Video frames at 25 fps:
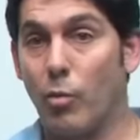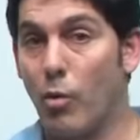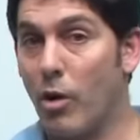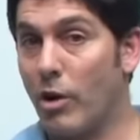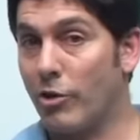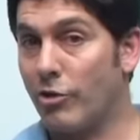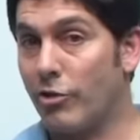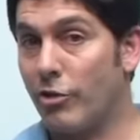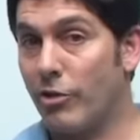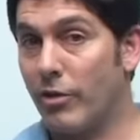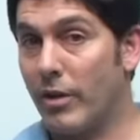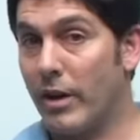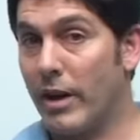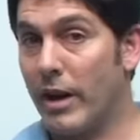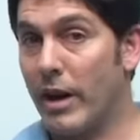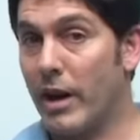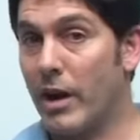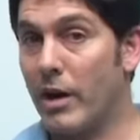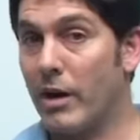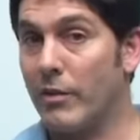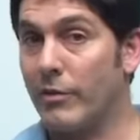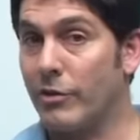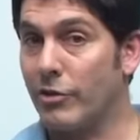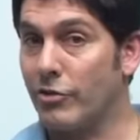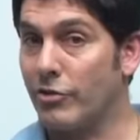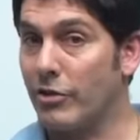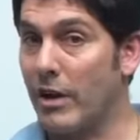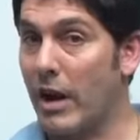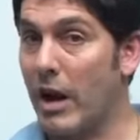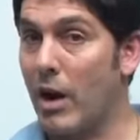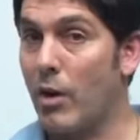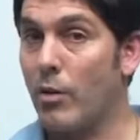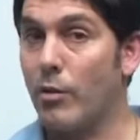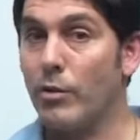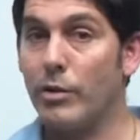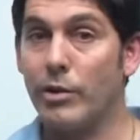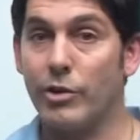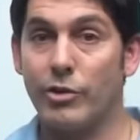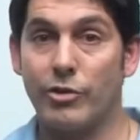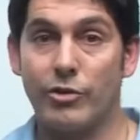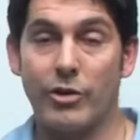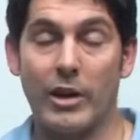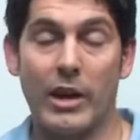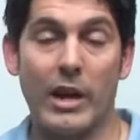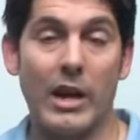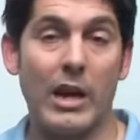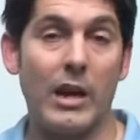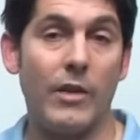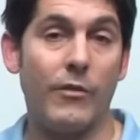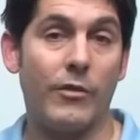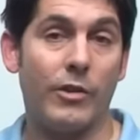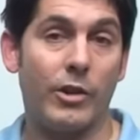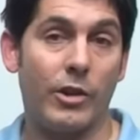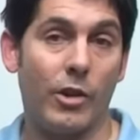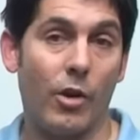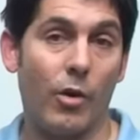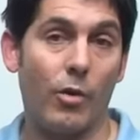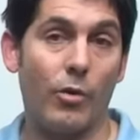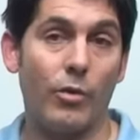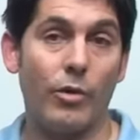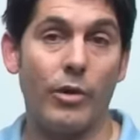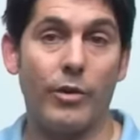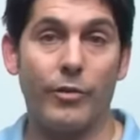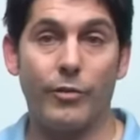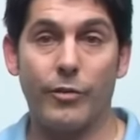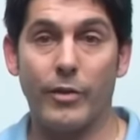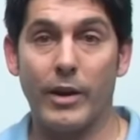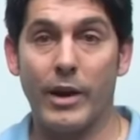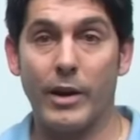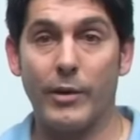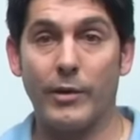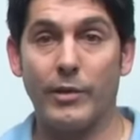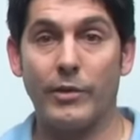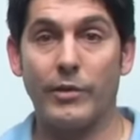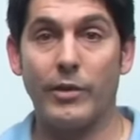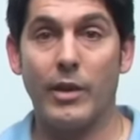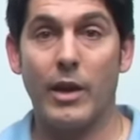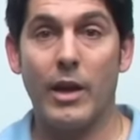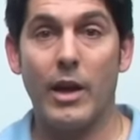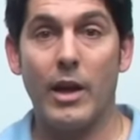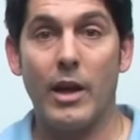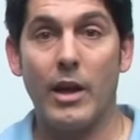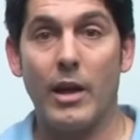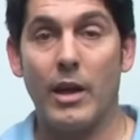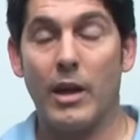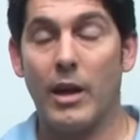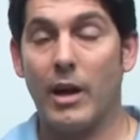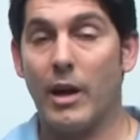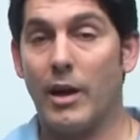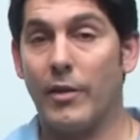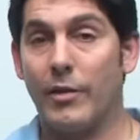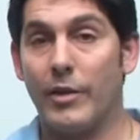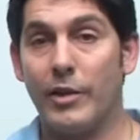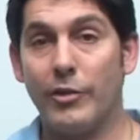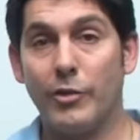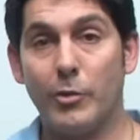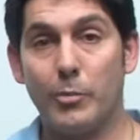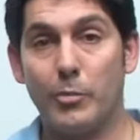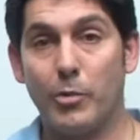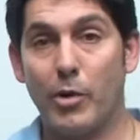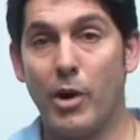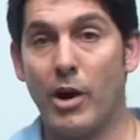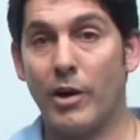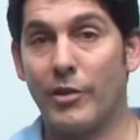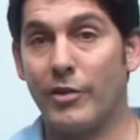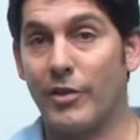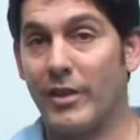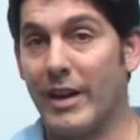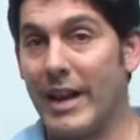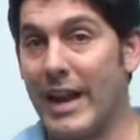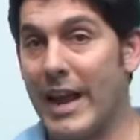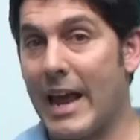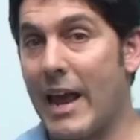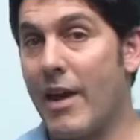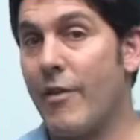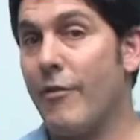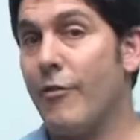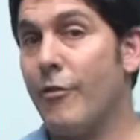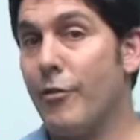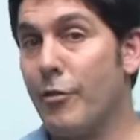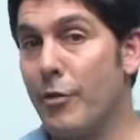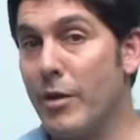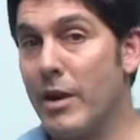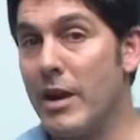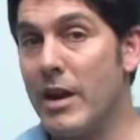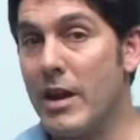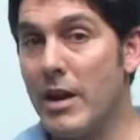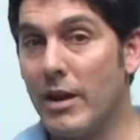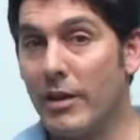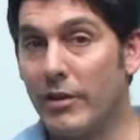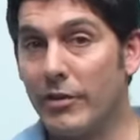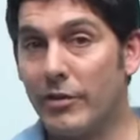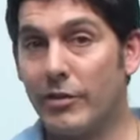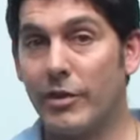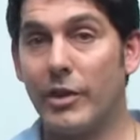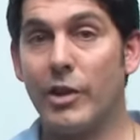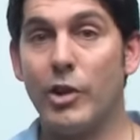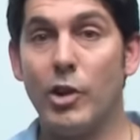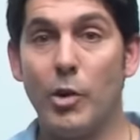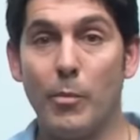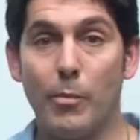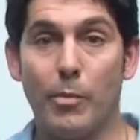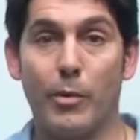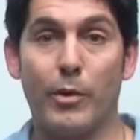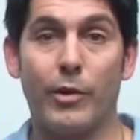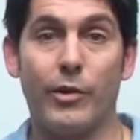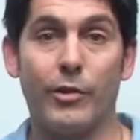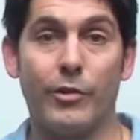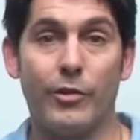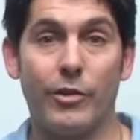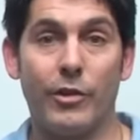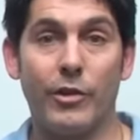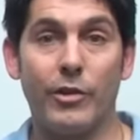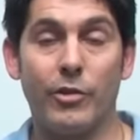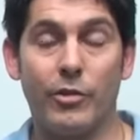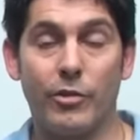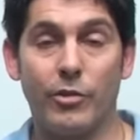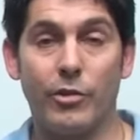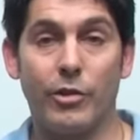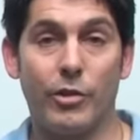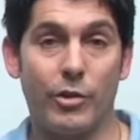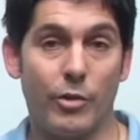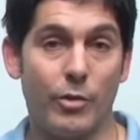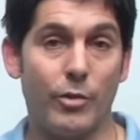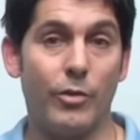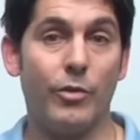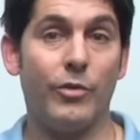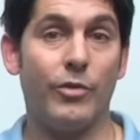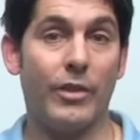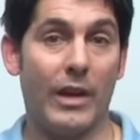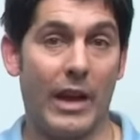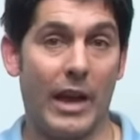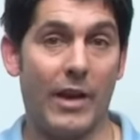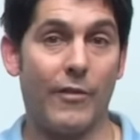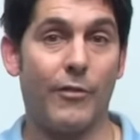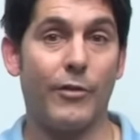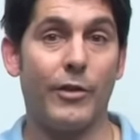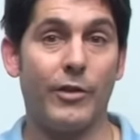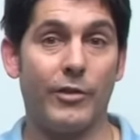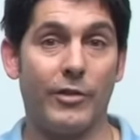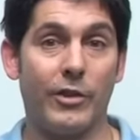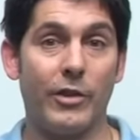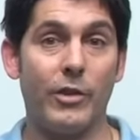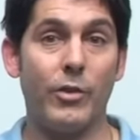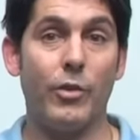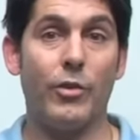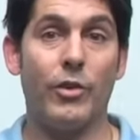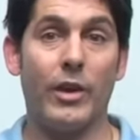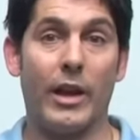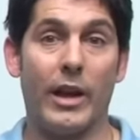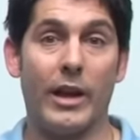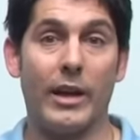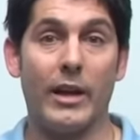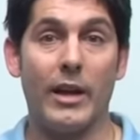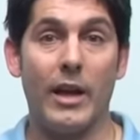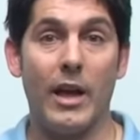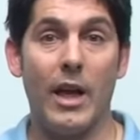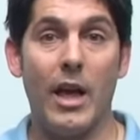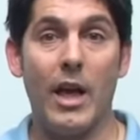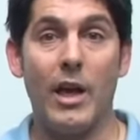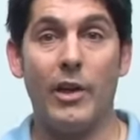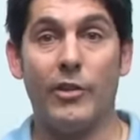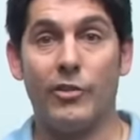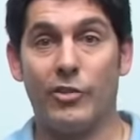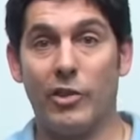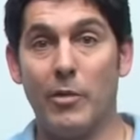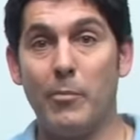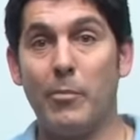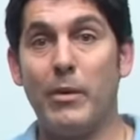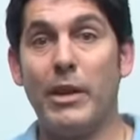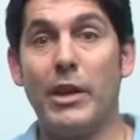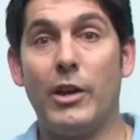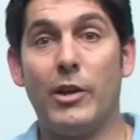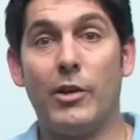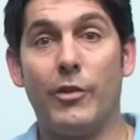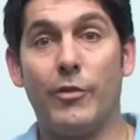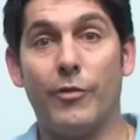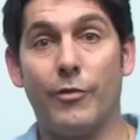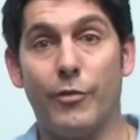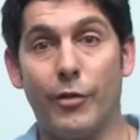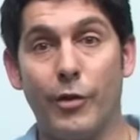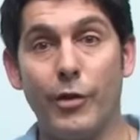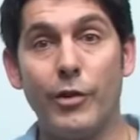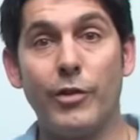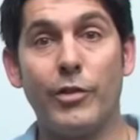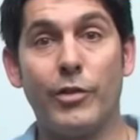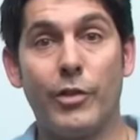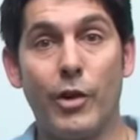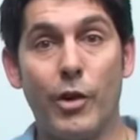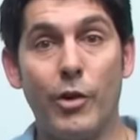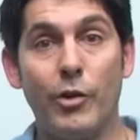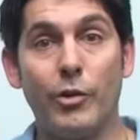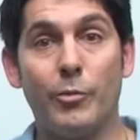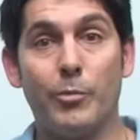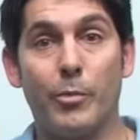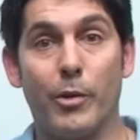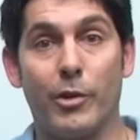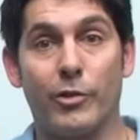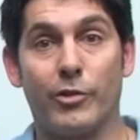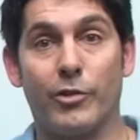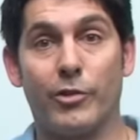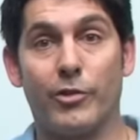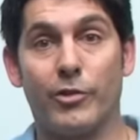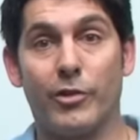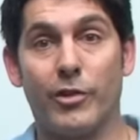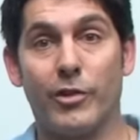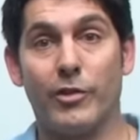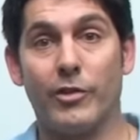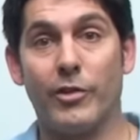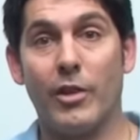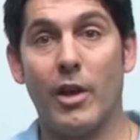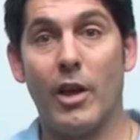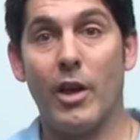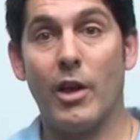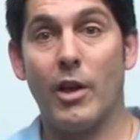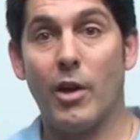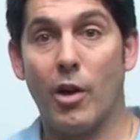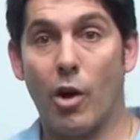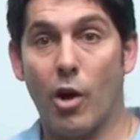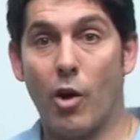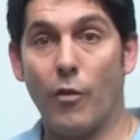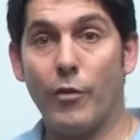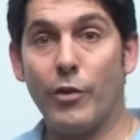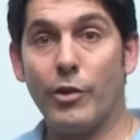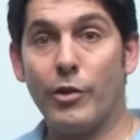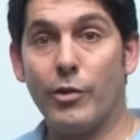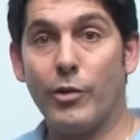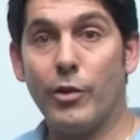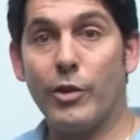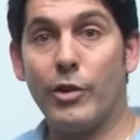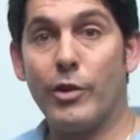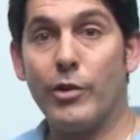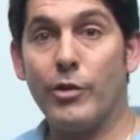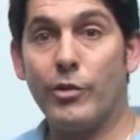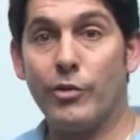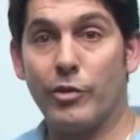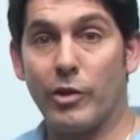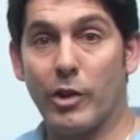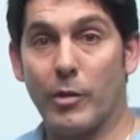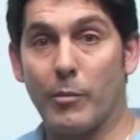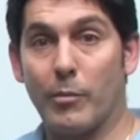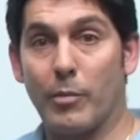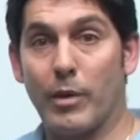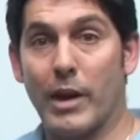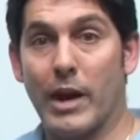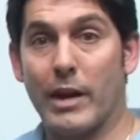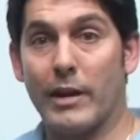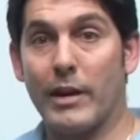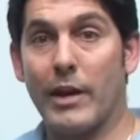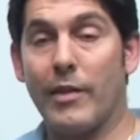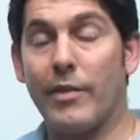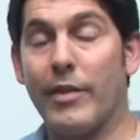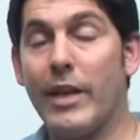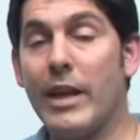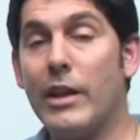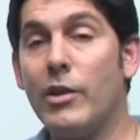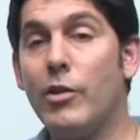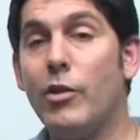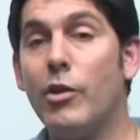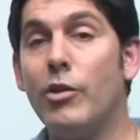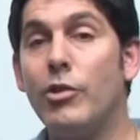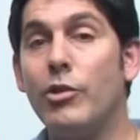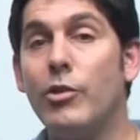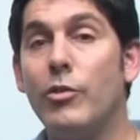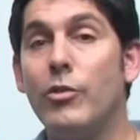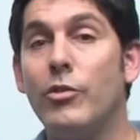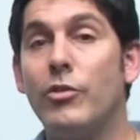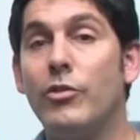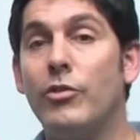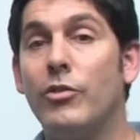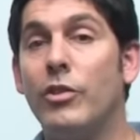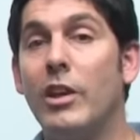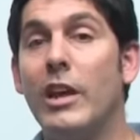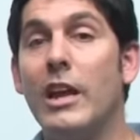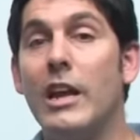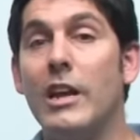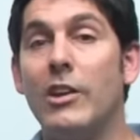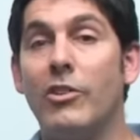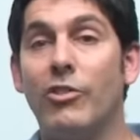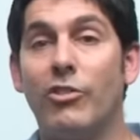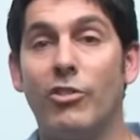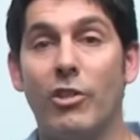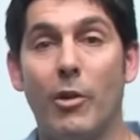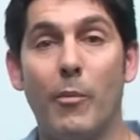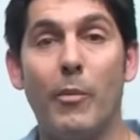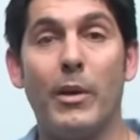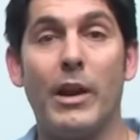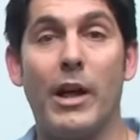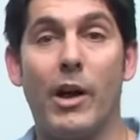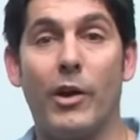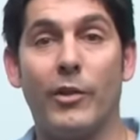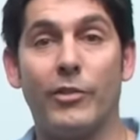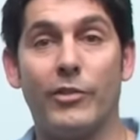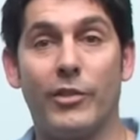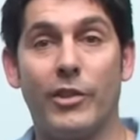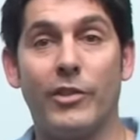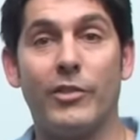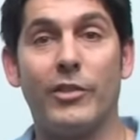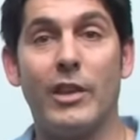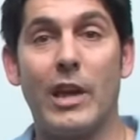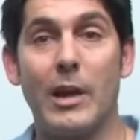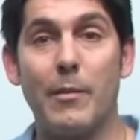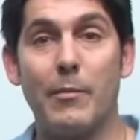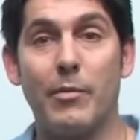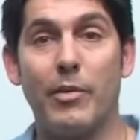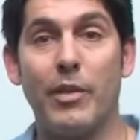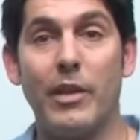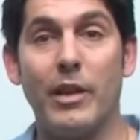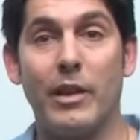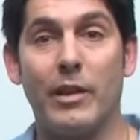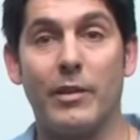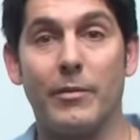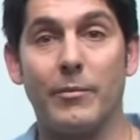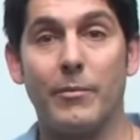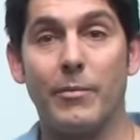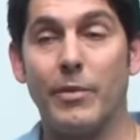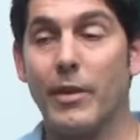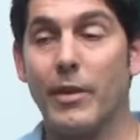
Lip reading: wash your hair, have a shower, a shave, deodorant, a fragrance, these are products that every single person use every single day. Simply convert those purchases over to a Nu Skin brand, and then could you teach someone else the same thing?